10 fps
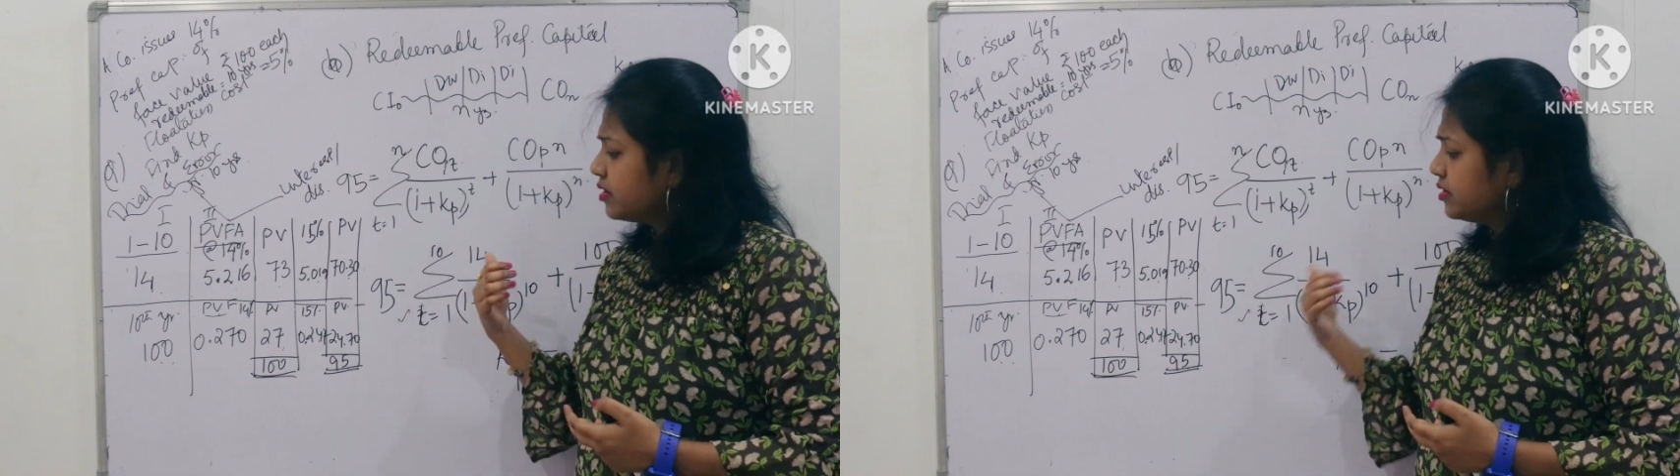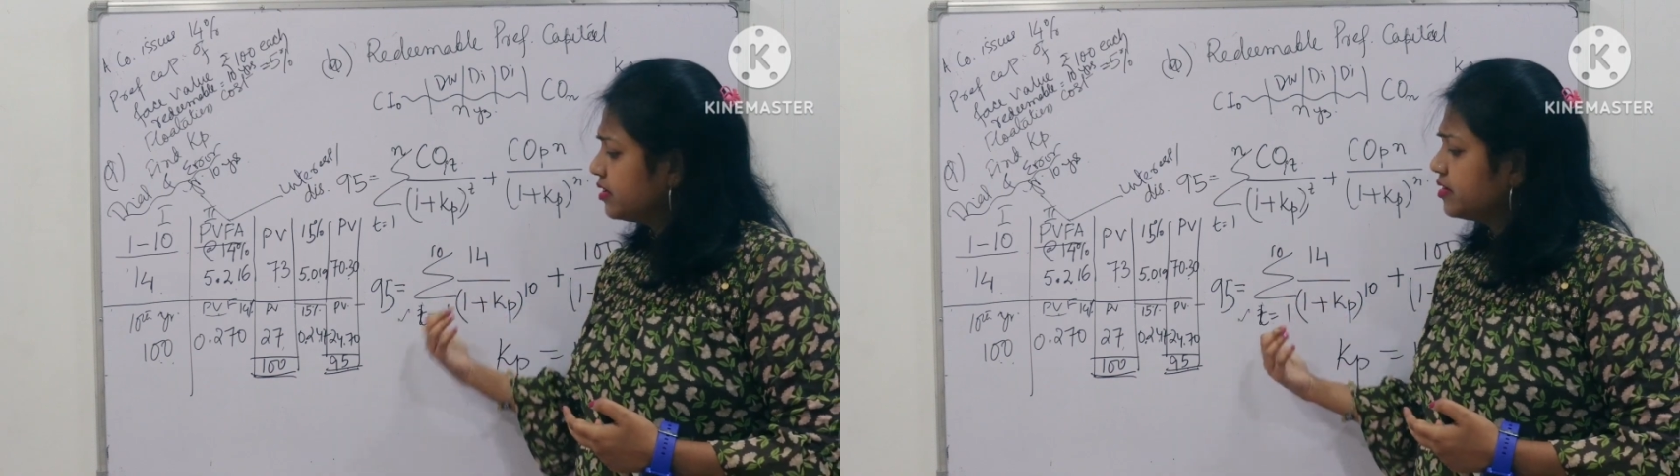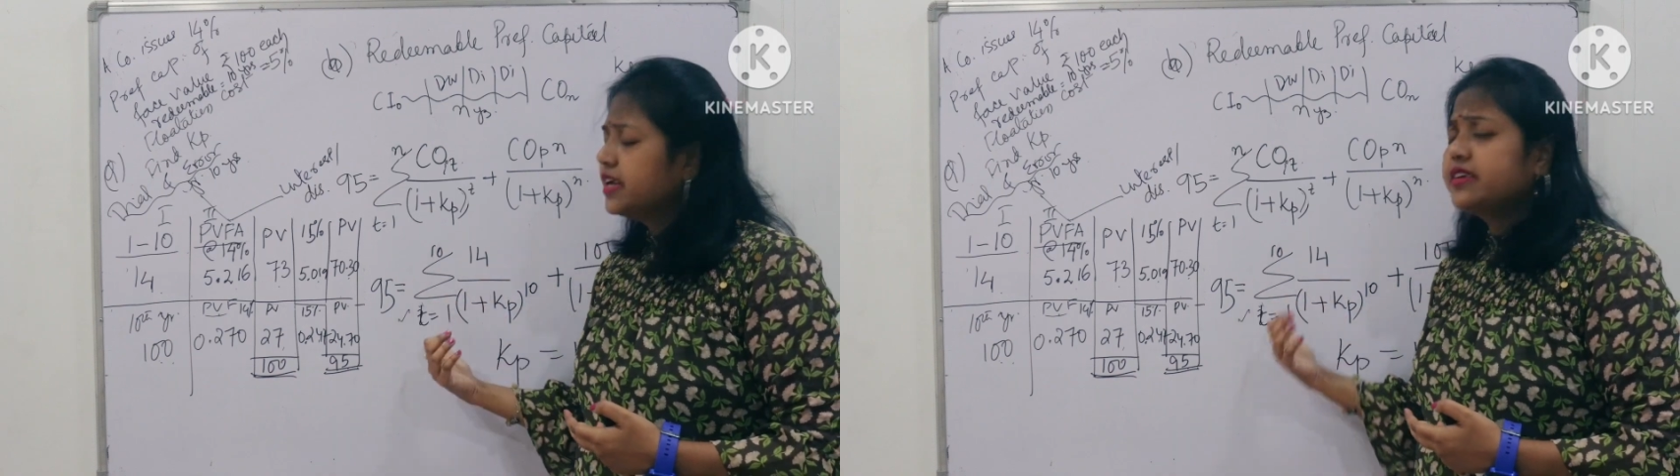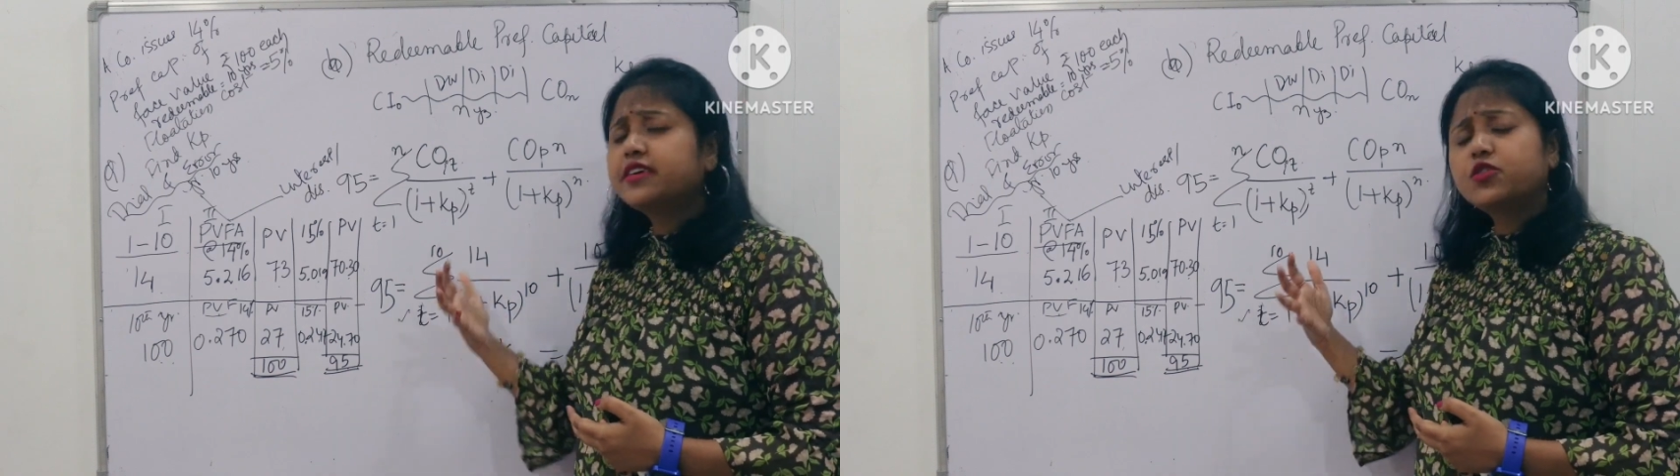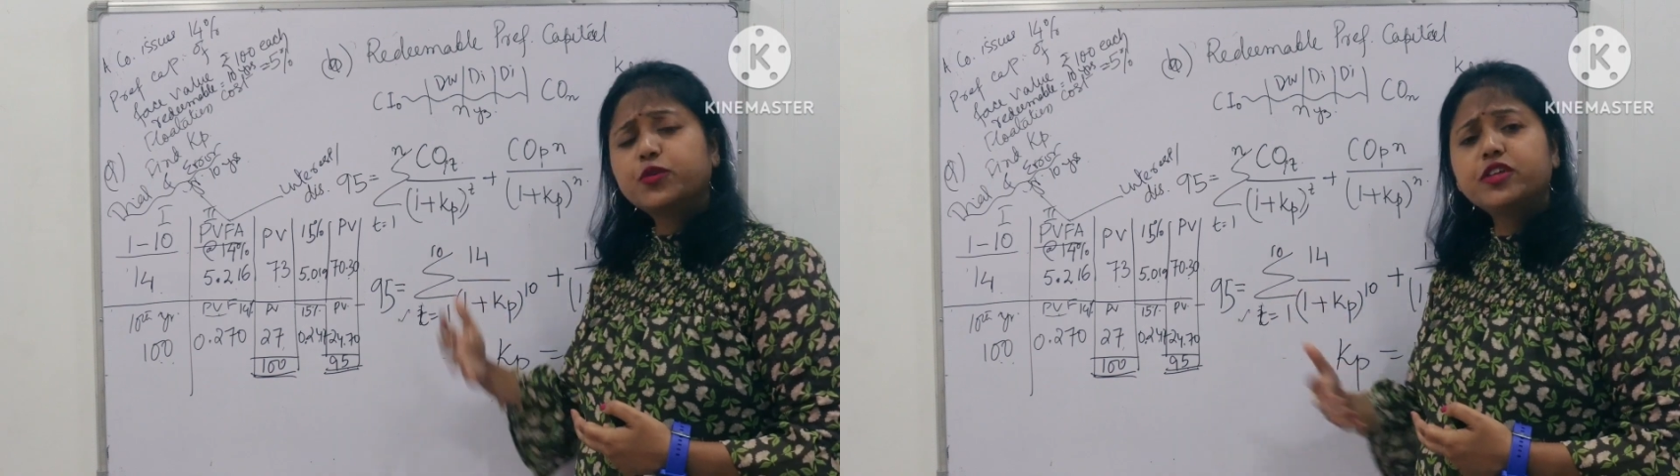The rate
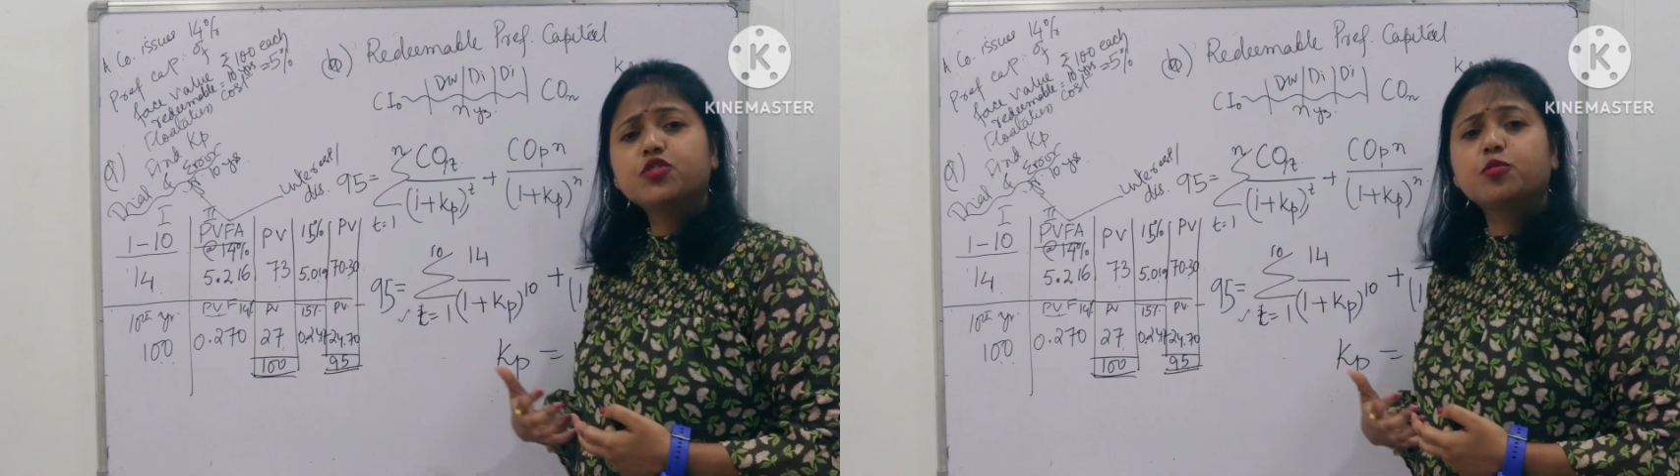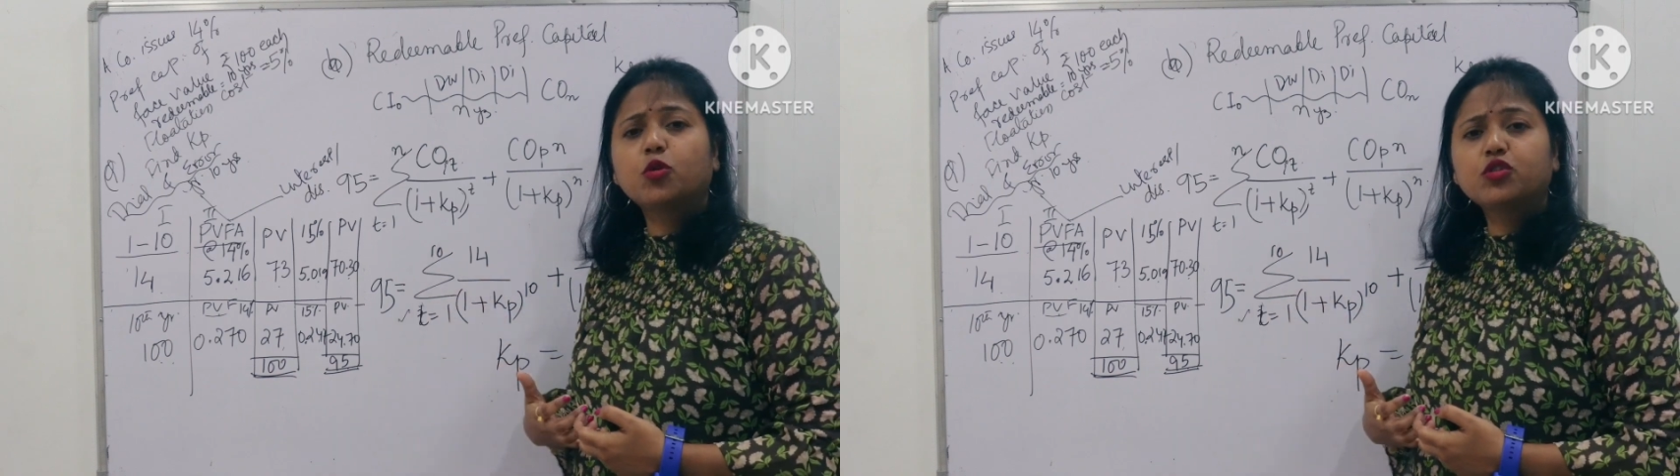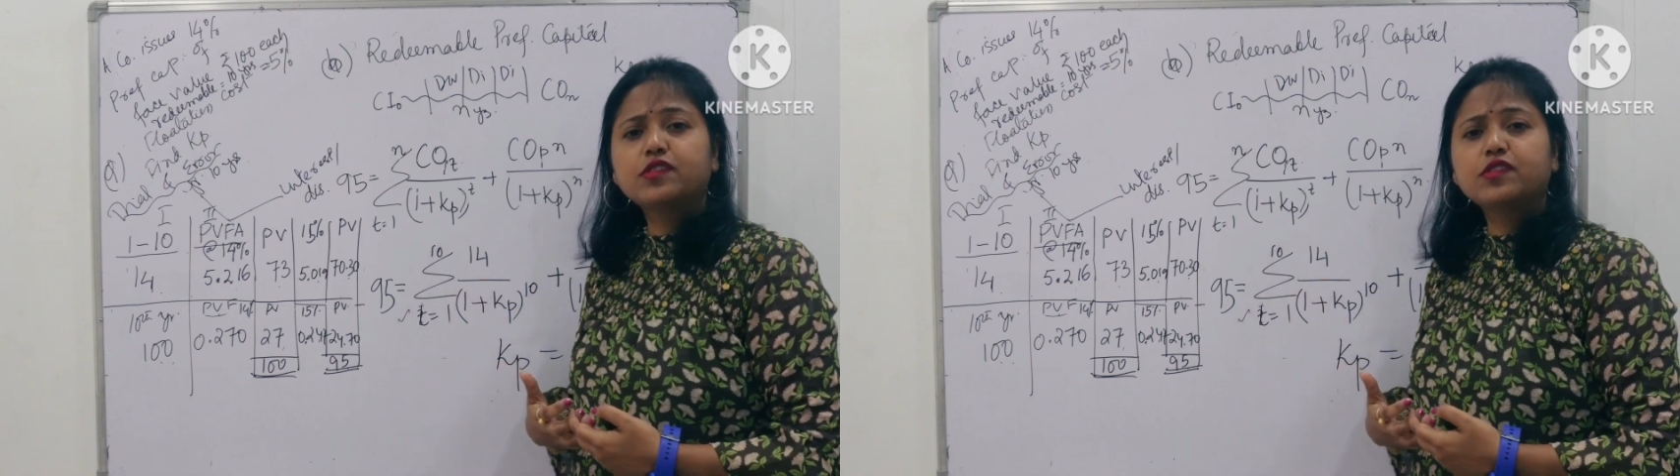at which both